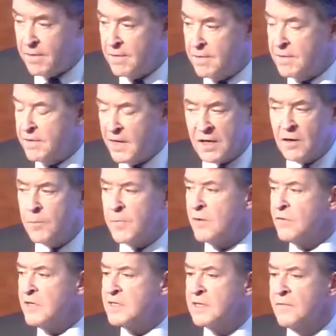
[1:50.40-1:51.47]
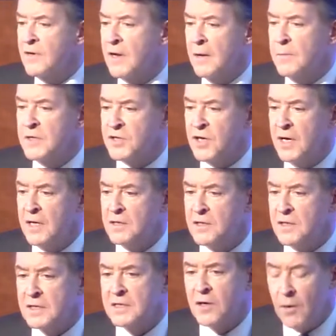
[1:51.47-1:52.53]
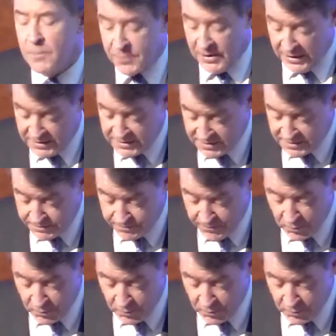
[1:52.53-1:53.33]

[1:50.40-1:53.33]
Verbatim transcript: The economic risk of climate change is complex,